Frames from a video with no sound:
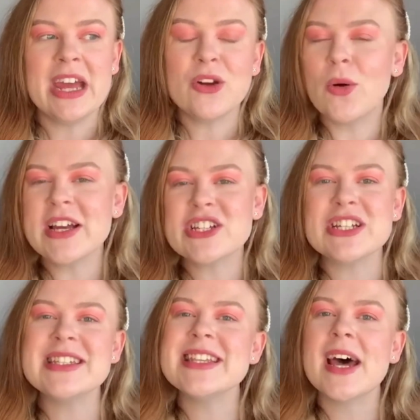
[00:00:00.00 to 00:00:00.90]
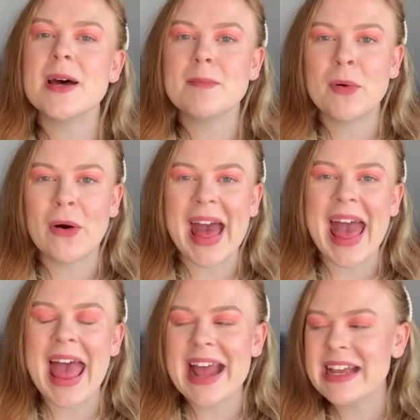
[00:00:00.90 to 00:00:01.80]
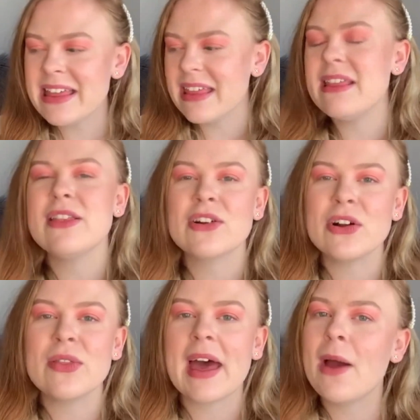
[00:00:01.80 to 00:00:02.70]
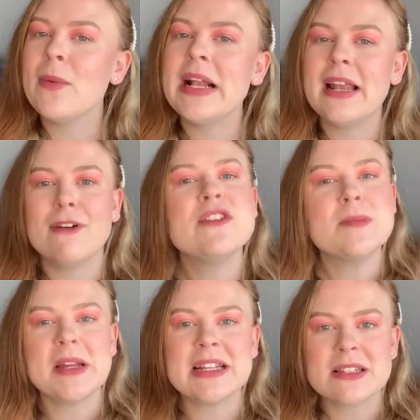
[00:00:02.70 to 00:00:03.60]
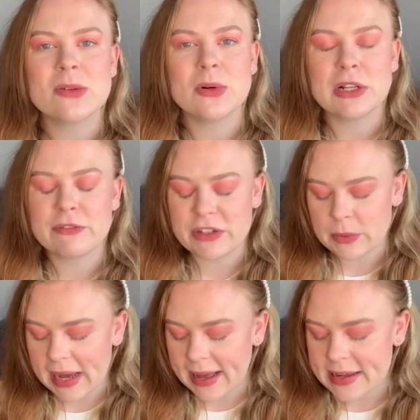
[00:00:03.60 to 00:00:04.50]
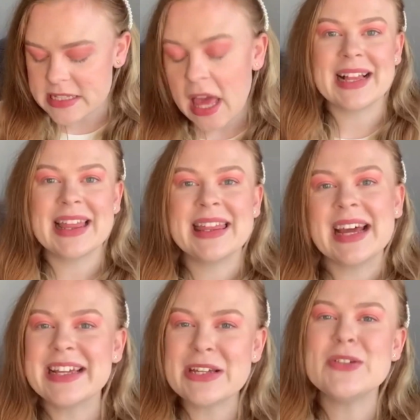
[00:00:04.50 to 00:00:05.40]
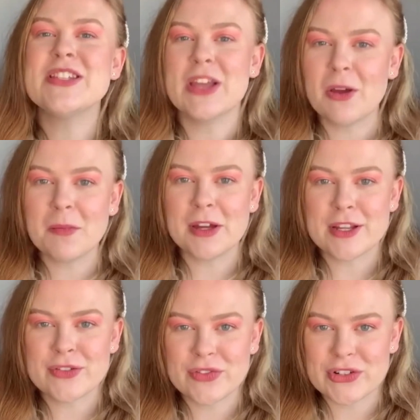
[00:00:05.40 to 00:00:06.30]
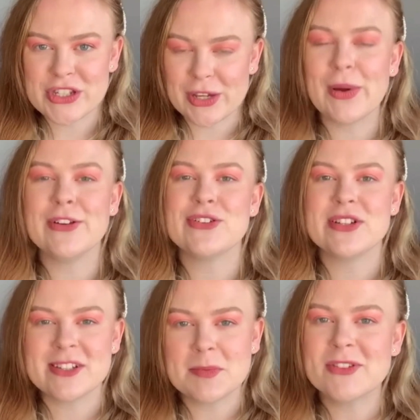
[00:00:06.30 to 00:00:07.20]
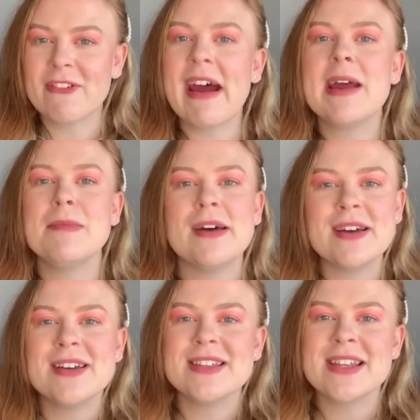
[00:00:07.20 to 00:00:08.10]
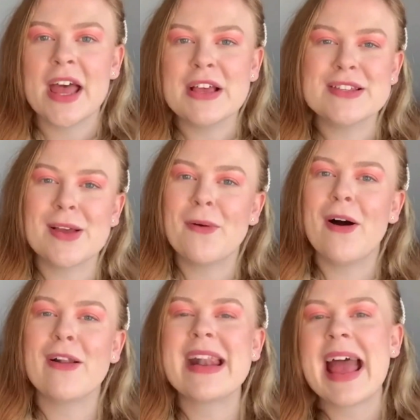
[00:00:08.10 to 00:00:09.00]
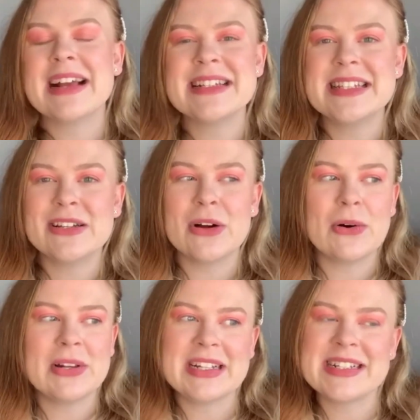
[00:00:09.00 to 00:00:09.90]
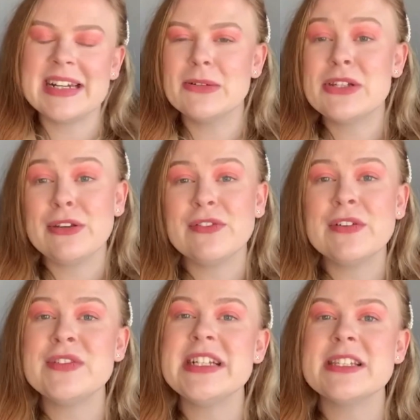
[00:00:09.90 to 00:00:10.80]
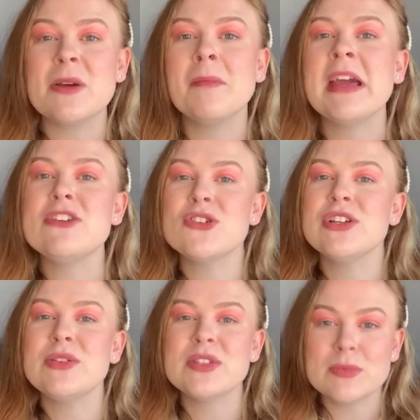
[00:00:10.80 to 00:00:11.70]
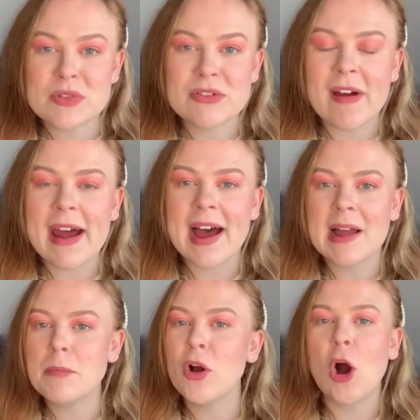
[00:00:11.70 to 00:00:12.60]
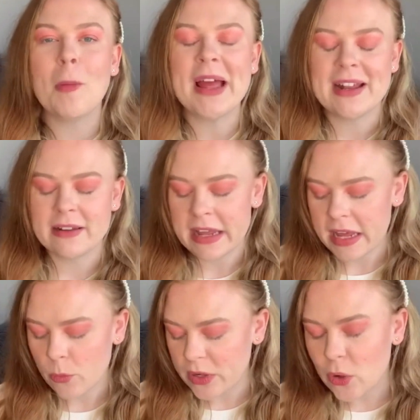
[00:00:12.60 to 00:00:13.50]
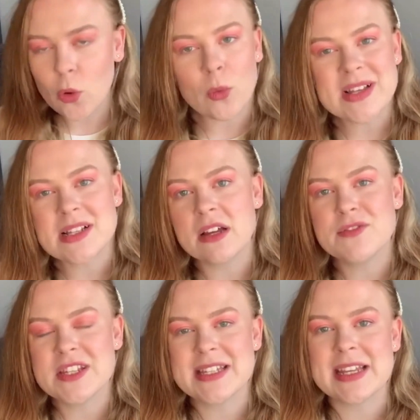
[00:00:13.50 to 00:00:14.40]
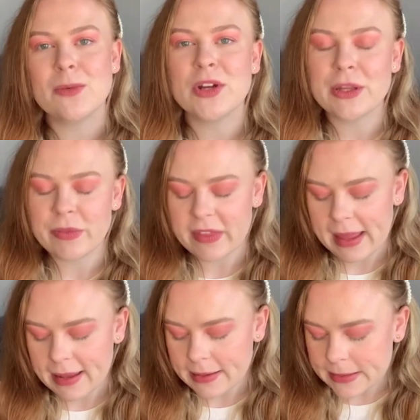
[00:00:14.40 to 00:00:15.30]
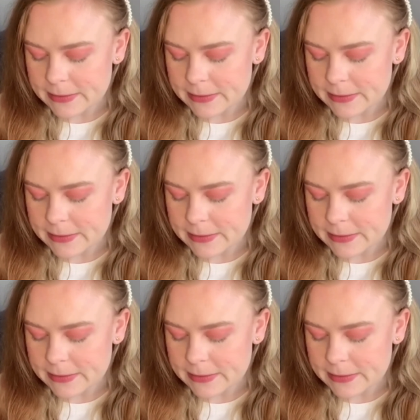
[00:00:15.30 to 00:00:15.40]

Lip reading: questions up, put anything through there. We love speaking to all of you guys. Thank you so much for 200 subscribers. So our next goal is now 250. So make sure you subscribe, comment. We always love to see what you think.